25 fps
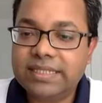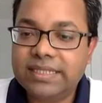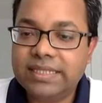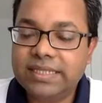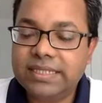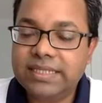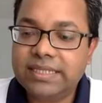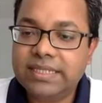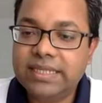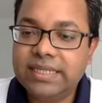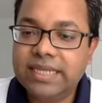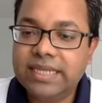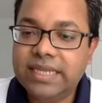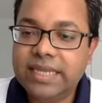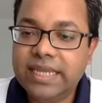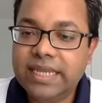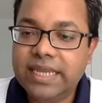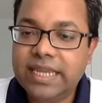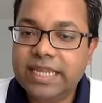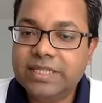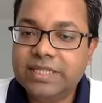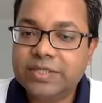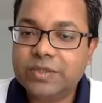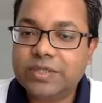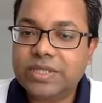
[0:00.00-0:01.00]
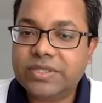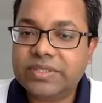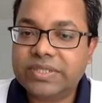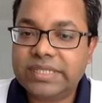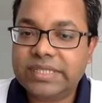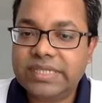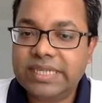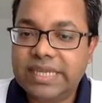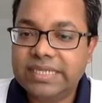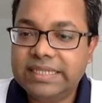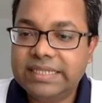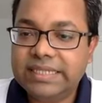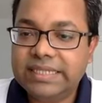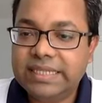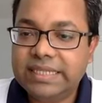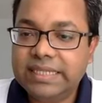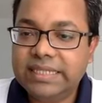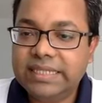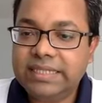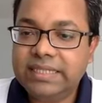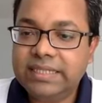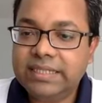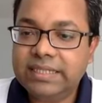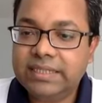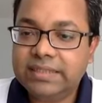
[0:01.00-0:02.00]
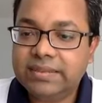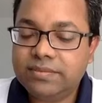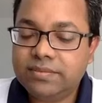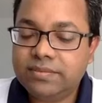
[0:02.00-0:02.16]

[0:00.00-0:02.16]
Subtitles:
year, in 2019,